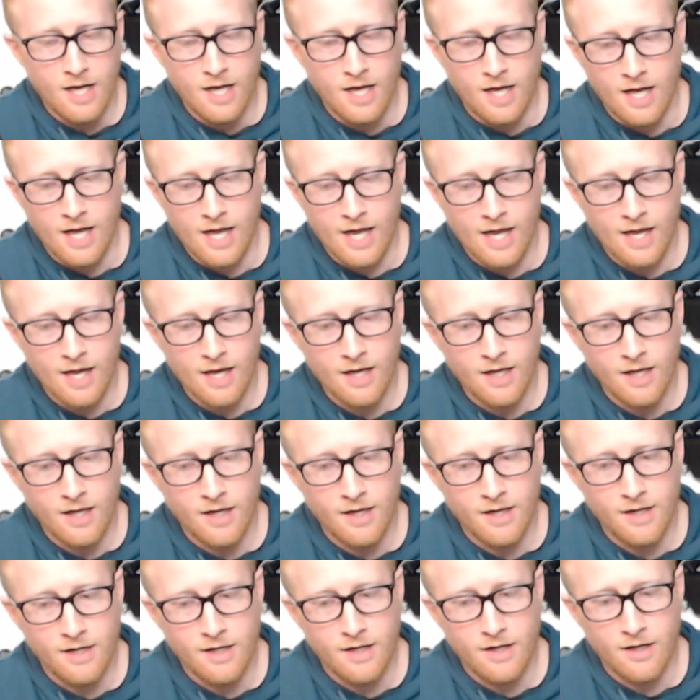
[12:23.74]

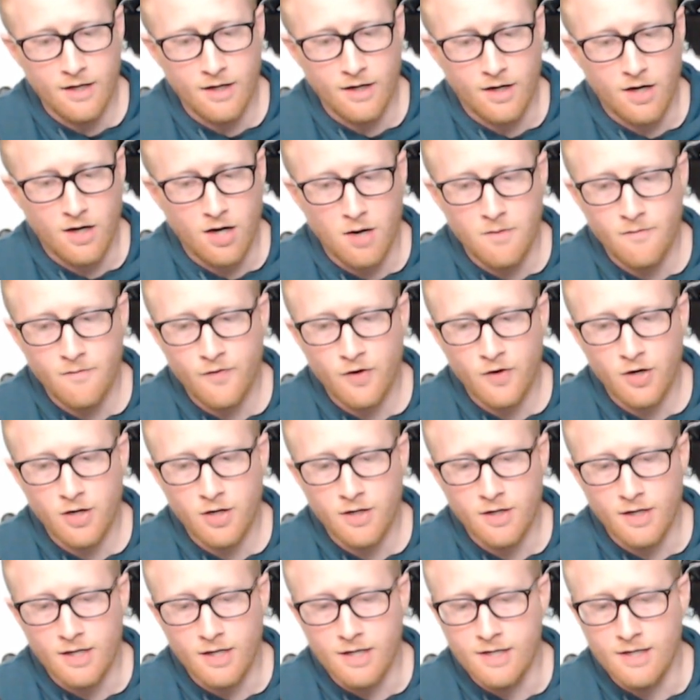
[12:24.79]
And
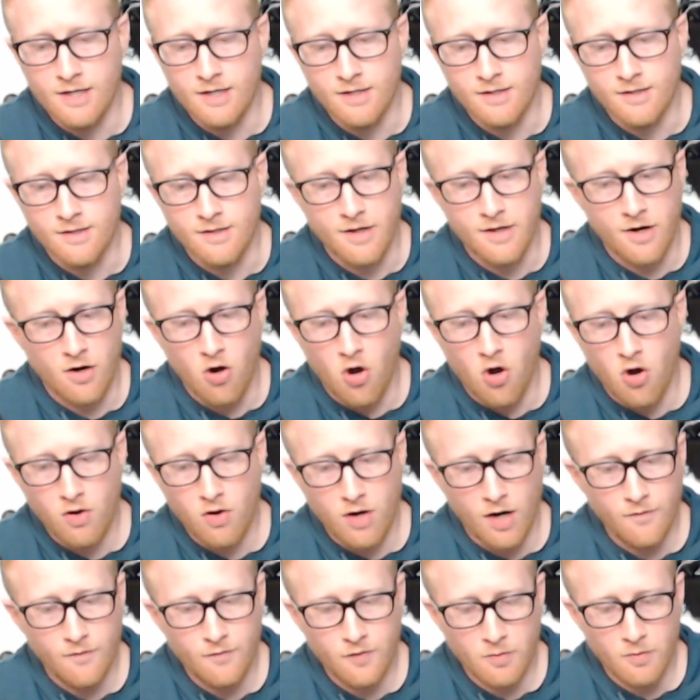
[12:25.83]
comfort is, they're all
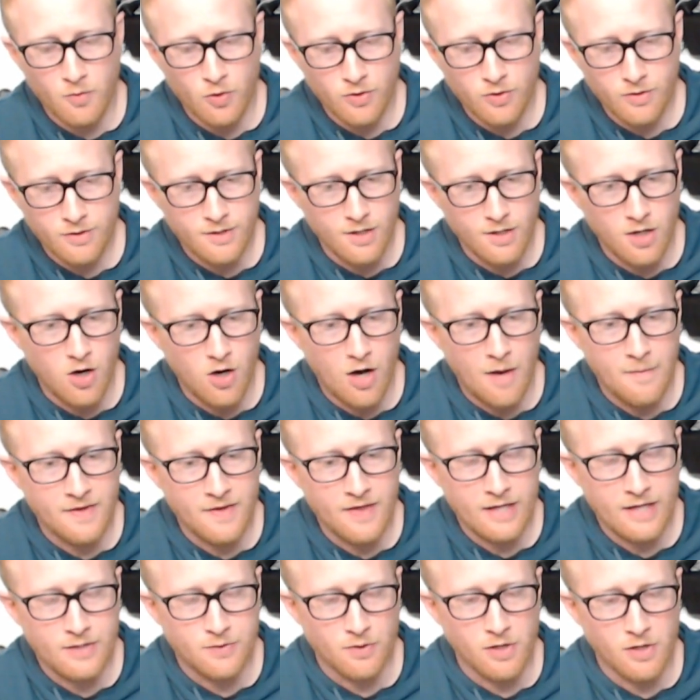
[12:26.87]
comfortable. So, I mean,
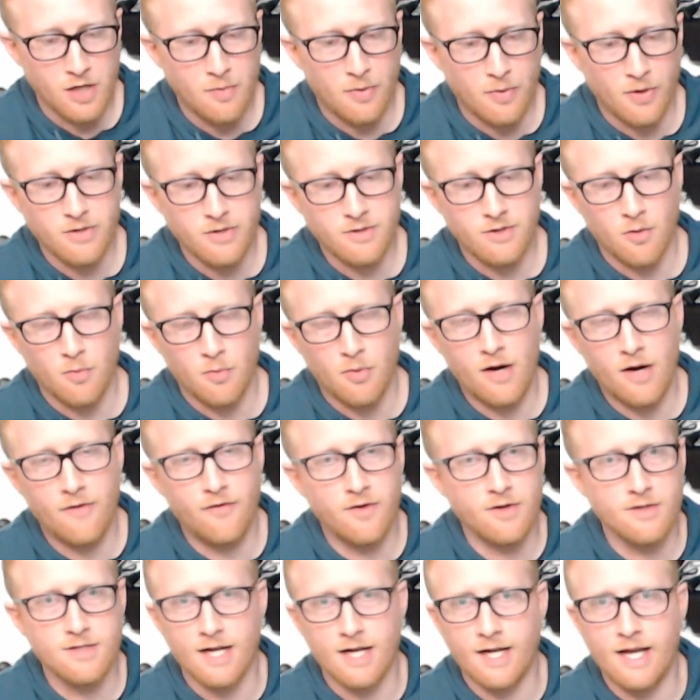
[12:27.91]
that's really personal
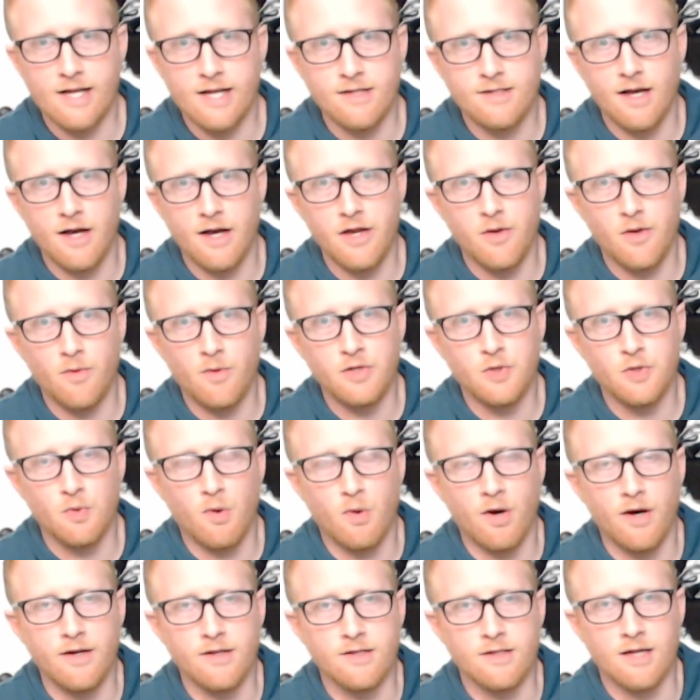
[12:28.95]
preference. I can't tell you which
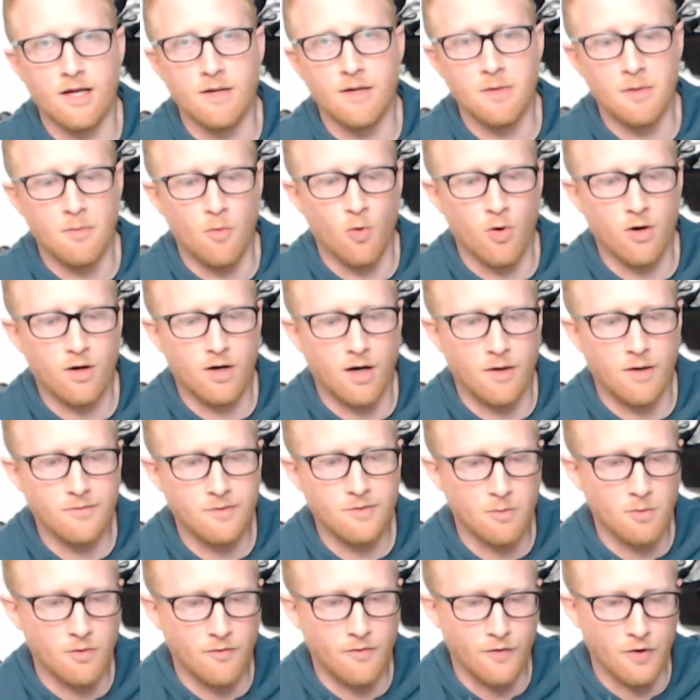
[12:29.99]
one is going to be more
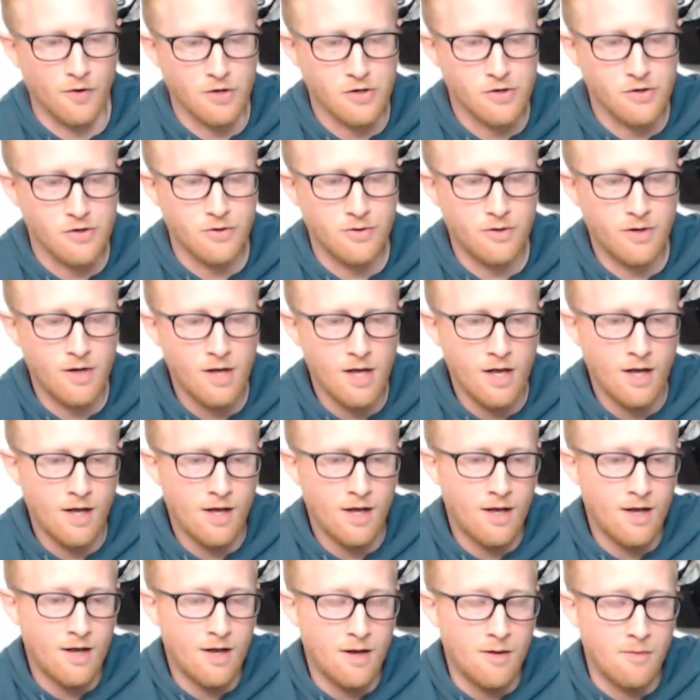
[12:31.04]
comfortable for you.
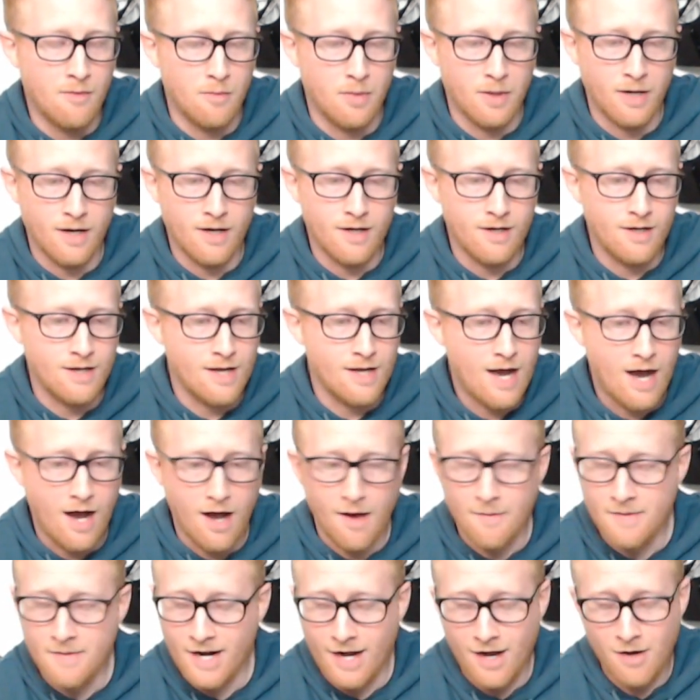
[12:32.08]
But yeah,
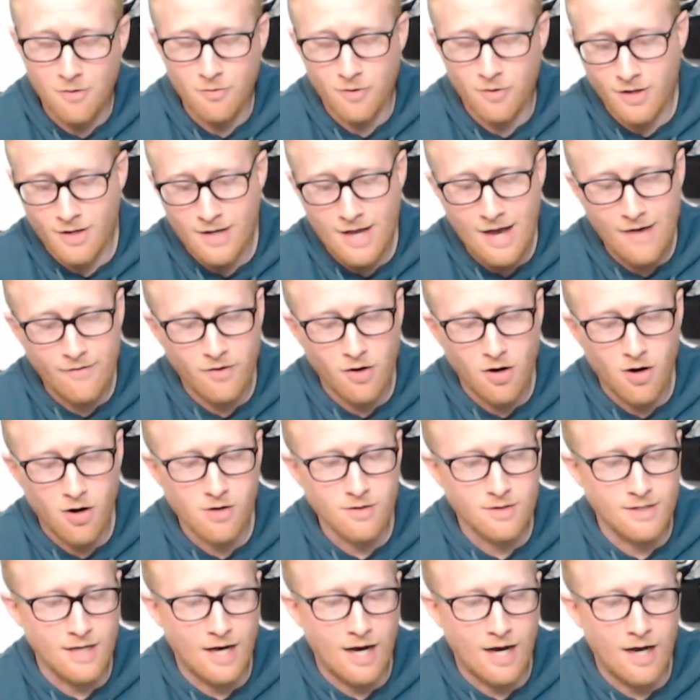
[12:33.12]
I mean, I really have a
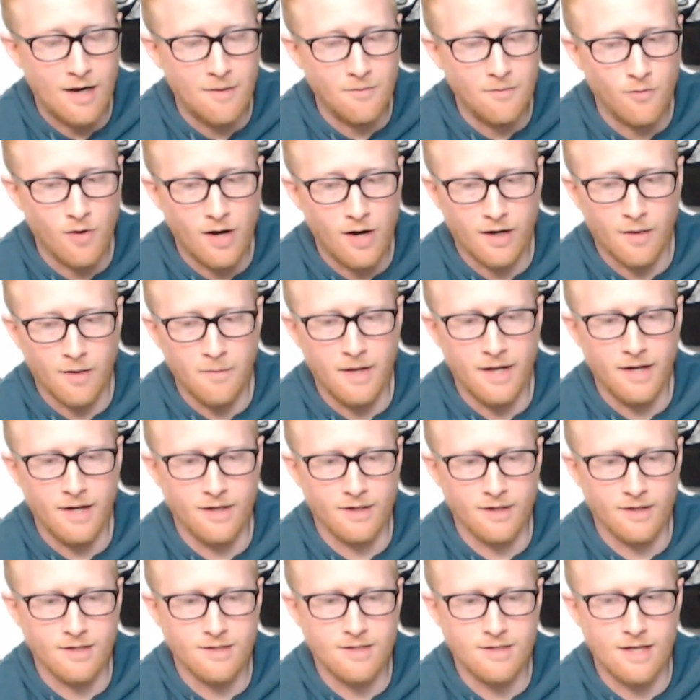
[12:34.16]
hard time
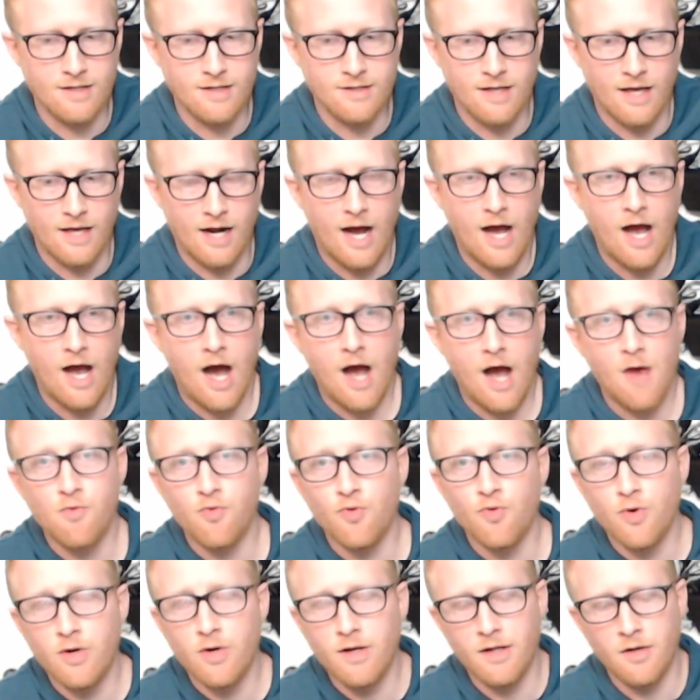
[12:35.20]
recommending this headset. I
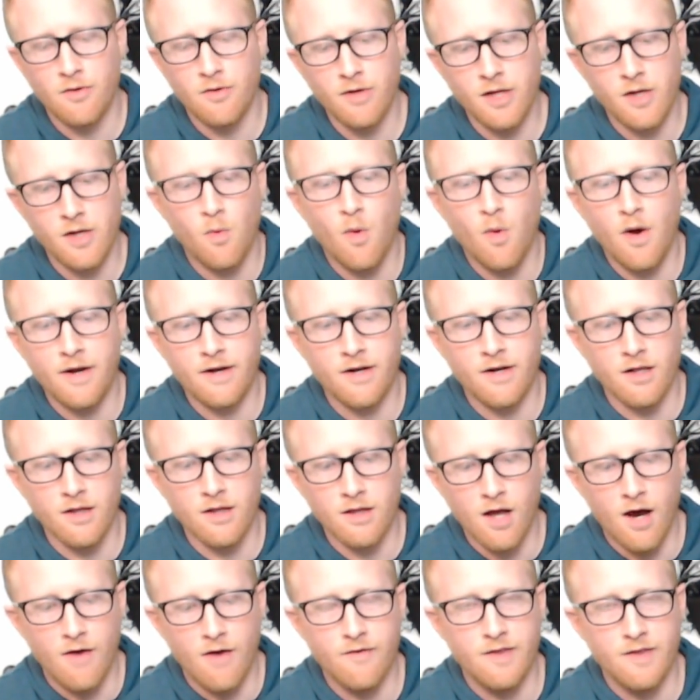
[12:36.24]
really, really wanted to
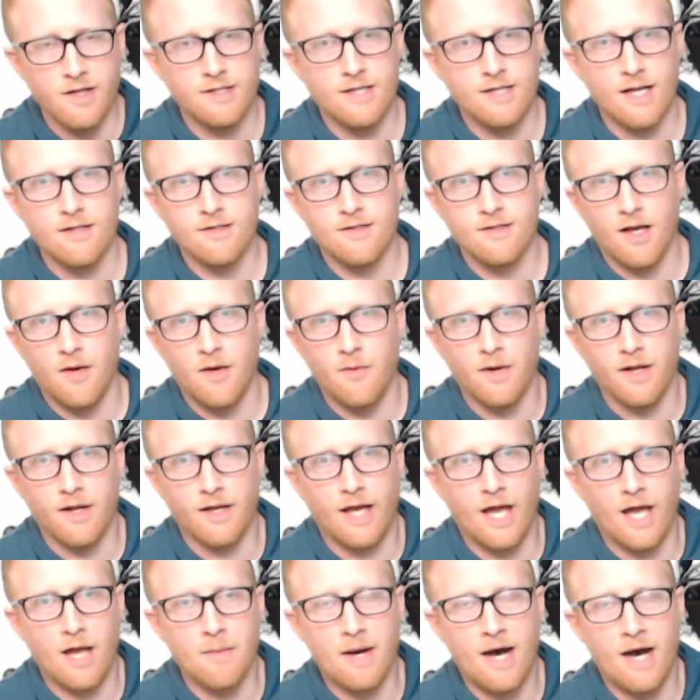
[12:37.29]
love this headset when it
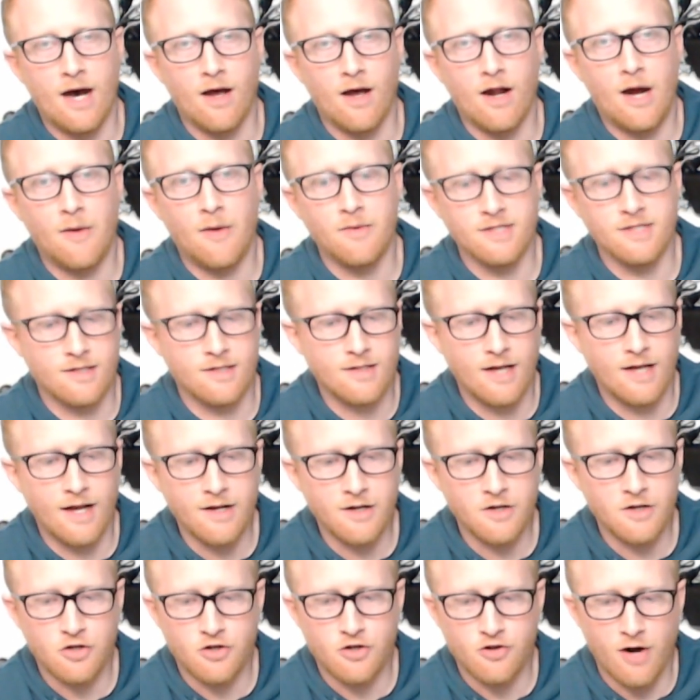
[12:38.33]
came out. I was
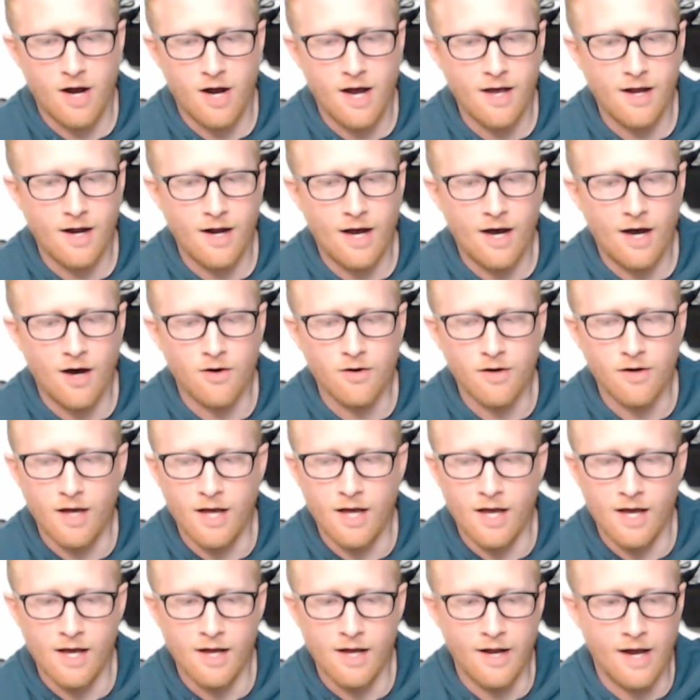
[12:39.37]
excited to try it out,
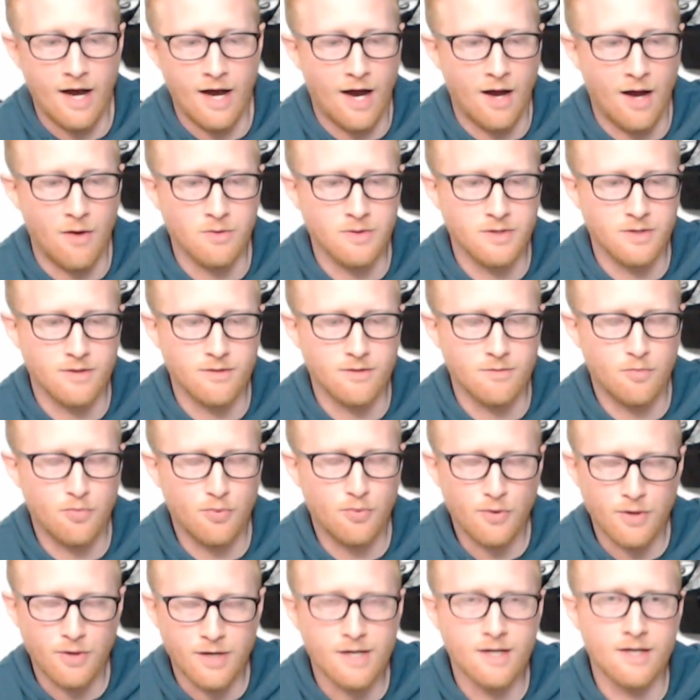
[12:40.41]
and I was
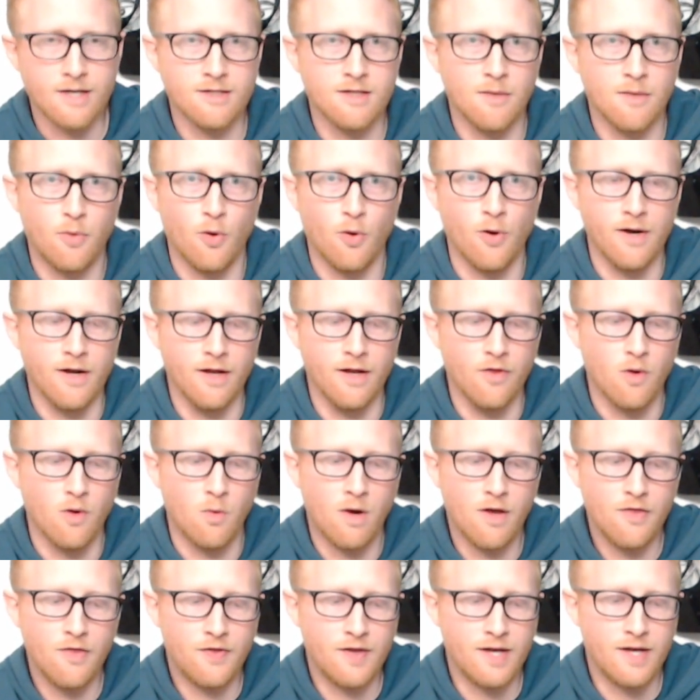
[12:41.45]
pretty disappointed. The
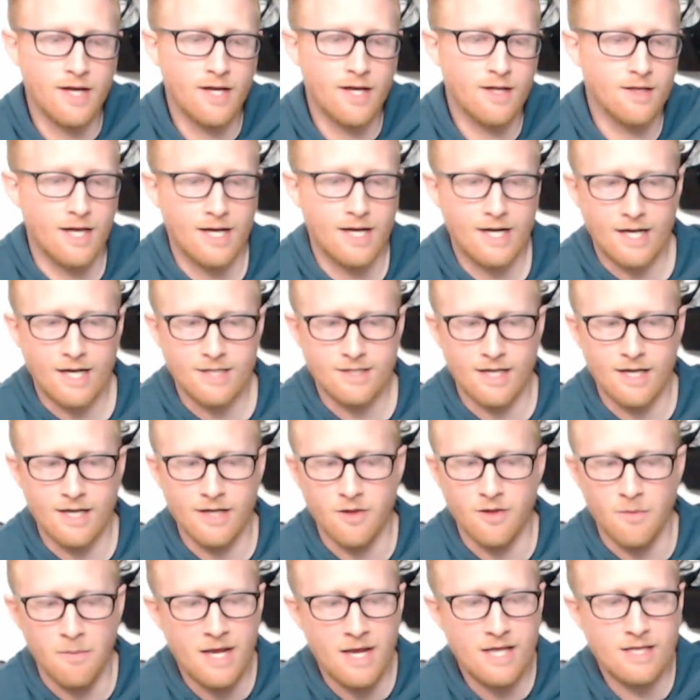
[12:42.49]
one thing, like I said,
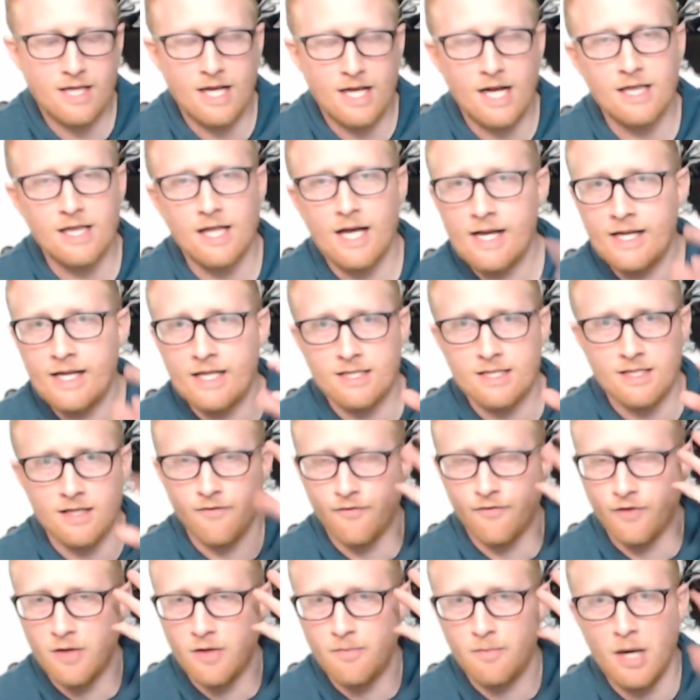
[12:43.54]
the main thing I like is the
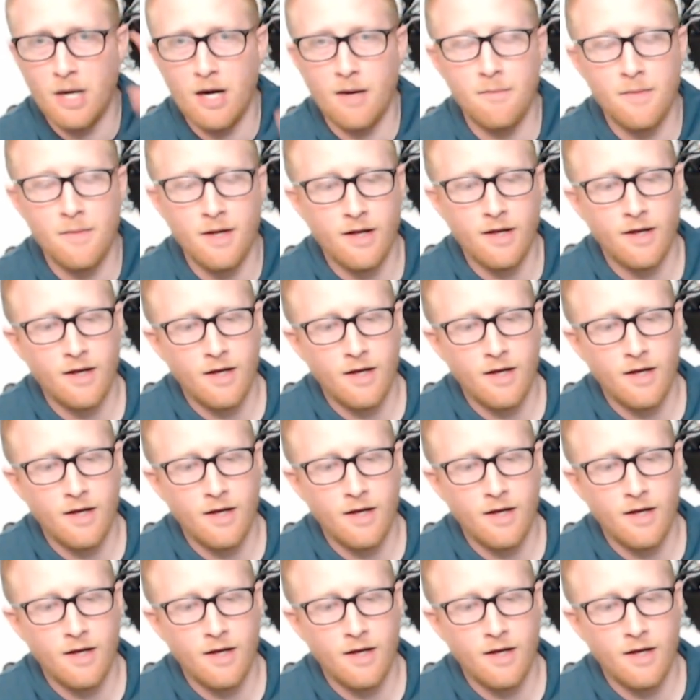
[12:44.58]
flip up